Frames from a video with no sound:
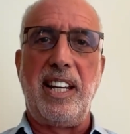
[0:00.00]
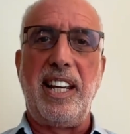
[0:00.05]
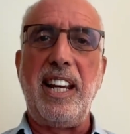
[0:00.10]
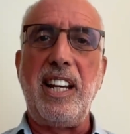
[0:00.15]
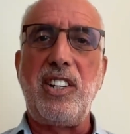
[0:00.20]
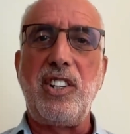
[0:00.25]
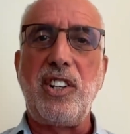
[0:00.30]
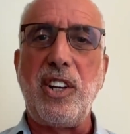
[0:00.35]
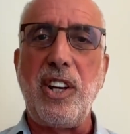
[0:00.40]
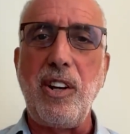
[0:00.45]

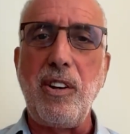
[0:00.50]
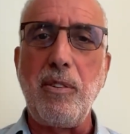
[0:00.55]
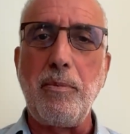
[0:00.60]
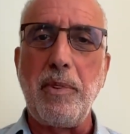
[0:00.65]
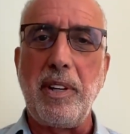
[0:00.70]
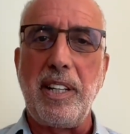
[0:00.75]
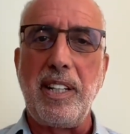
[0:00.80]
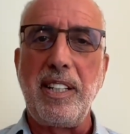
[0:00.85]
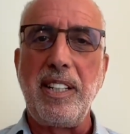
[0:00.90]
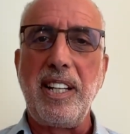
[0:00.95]
Each
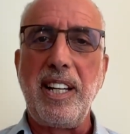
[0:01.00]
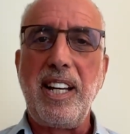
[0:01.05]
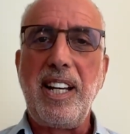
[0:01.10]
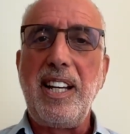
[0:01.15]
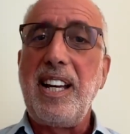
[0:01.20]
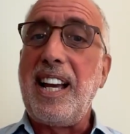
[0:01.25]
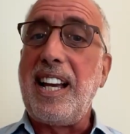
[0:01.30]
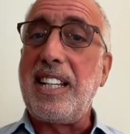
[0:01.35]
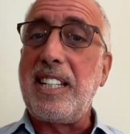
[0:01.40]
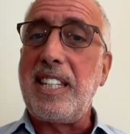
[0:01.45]
human
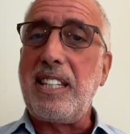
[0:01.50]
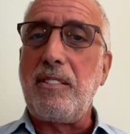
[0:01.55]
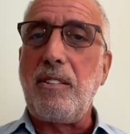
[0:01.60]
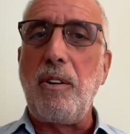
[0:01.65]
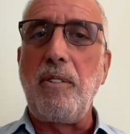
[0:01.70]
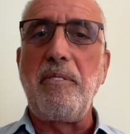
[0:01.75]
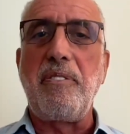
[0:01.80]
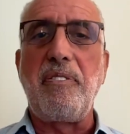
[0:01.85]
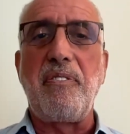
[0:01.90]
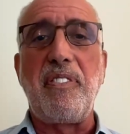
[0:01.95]
has their
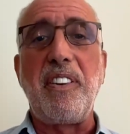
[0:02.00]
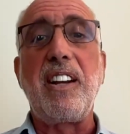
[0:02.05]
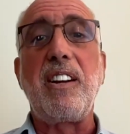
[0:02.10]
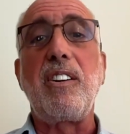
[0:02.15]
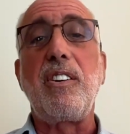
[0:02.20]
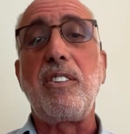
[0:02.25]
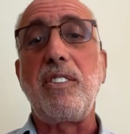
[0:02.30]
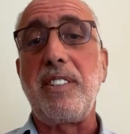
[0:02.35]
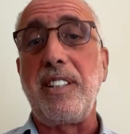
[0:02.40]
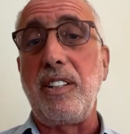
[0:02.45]
own
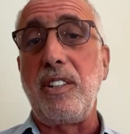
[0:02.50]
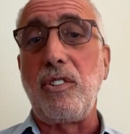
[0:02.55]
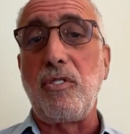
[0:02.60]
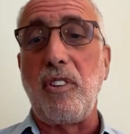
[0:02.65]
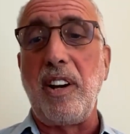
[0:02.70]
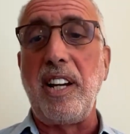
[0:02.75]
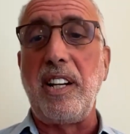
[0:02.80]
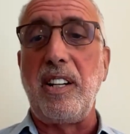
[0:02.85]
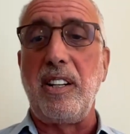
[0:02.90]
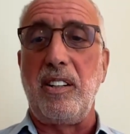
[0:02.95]
fears and
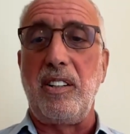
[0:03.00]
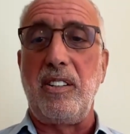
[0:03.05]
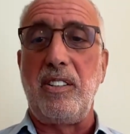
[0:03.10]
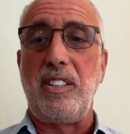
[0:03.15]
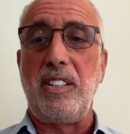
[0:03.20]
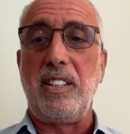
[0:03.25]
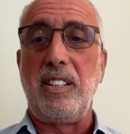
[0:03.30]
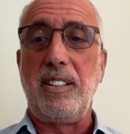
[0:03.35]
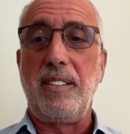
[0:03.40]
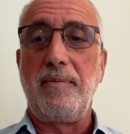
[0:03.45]

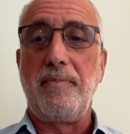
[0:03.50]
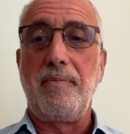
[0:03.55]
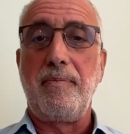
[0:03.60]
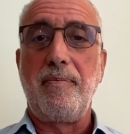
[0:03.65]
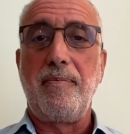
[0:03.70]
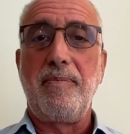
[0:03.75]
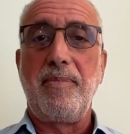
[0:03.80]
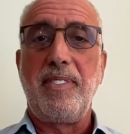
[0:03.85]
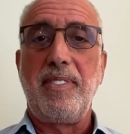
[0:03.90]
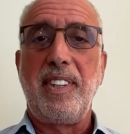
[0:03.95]
triggers.
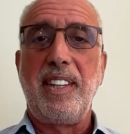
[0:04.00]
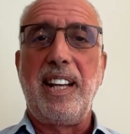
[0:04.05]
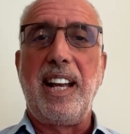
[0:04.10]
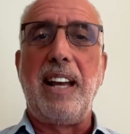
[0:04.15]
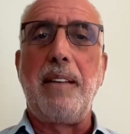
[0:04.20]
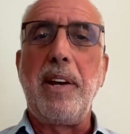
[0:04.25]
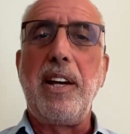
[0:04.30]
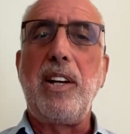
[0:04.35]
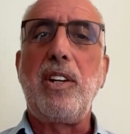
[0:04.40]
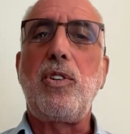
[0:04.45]

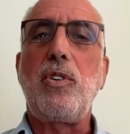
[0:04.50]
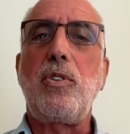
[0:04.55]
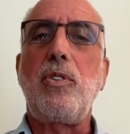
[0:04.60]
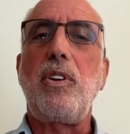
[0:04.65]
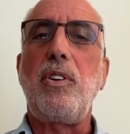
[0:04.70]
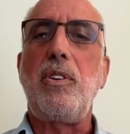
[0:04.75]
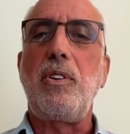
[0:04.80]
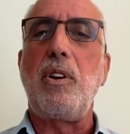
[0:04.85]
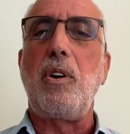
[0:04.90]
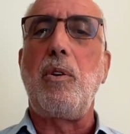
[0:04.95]
And make sure
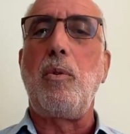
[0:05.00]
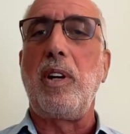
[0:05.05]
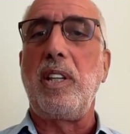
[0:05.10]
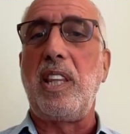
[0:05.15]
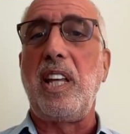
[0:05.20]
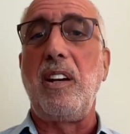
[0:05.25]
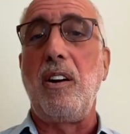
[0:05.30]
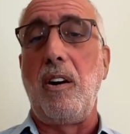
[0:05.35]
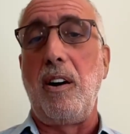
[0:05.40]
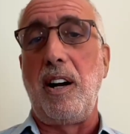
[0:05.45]
you know what
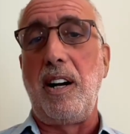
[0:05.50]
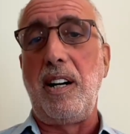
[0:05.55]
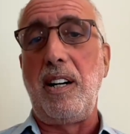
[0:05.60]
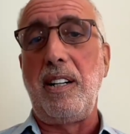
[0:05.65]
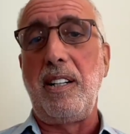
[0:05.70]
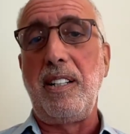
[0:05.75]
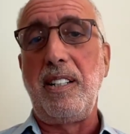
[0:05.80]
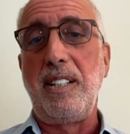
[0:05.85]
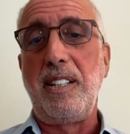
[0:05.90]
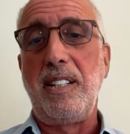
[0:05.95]
they are
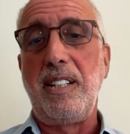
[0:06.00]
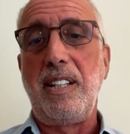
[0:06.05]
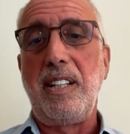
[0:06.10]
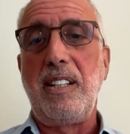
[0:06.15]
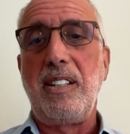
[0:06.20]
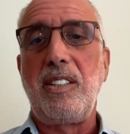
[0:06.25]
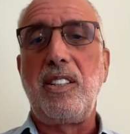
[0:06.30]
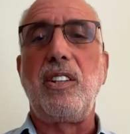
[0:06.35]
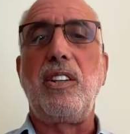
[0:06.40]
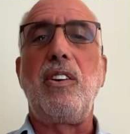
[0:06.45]

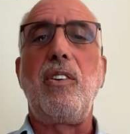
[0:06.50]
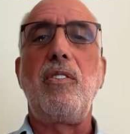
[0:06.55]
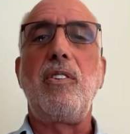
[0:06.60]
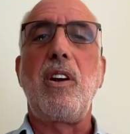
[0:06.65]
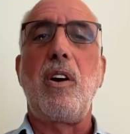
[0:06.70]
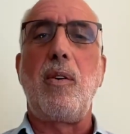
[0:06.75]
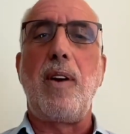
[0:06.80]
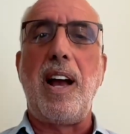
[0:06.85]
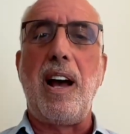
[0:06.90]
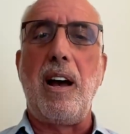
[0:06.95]
so you
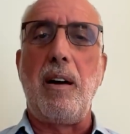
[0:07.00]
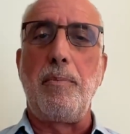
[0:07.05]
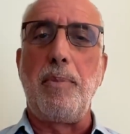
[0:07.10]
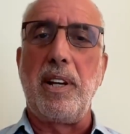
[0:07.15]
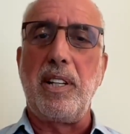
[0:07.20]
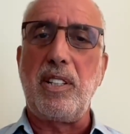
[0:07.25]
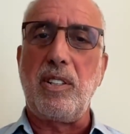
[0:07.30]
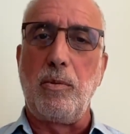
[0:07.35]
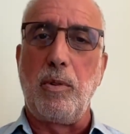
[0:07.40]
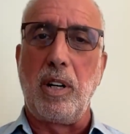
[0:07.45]
know how
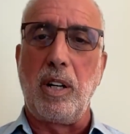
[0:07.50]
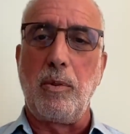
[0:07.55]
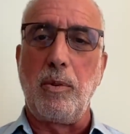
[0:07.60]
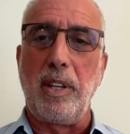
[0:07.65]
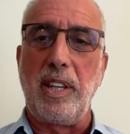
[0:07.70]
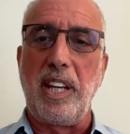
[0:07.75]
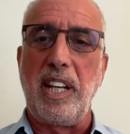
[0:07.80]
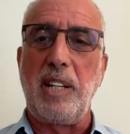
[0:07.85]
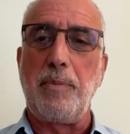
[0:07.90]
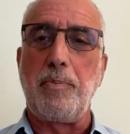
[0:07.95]
best to work
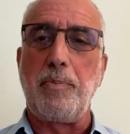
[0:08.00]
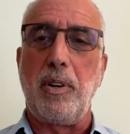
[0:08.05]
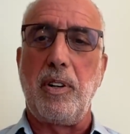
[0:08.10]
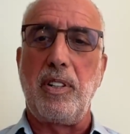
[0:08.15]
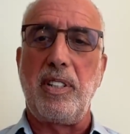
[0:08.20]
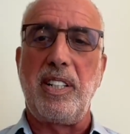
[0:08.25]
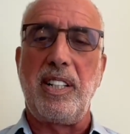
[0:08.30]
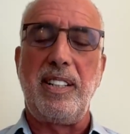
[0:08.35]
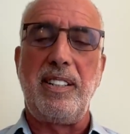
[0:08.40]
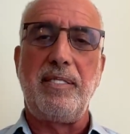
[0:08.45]
with each
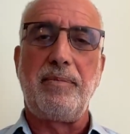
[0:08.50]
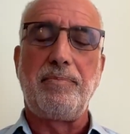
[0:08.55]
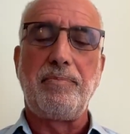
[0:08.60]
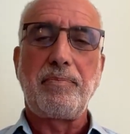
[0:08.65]
person.